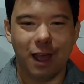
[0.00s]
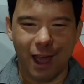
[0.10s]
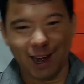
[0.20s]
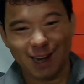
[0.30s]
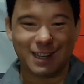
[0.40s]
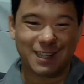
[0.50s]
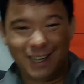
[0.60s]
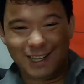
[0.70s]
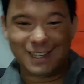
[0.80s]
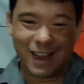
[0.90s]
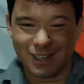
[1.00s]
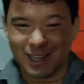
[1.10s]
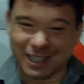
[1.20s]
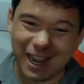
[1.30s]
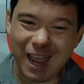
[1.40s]
I get to see these knives all
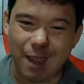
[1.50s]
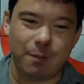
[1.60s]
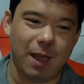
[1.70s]
the time.